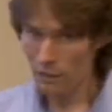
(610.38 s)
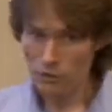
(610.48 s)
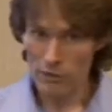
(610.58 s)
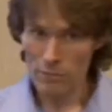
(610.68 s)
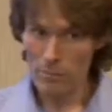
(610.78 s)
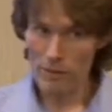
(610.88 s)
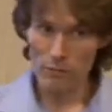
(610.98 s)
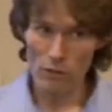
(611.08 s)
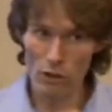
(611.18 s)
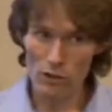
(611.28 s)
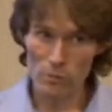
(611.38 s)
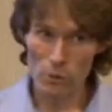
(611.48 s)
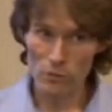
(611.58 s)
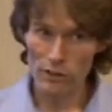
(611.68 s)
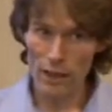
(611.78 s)
those different bits of knowledge to
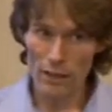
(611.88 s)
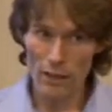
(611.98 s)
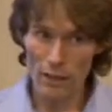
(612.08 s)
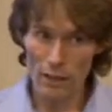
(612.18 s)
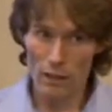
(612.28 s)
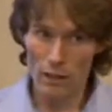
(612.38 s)
put together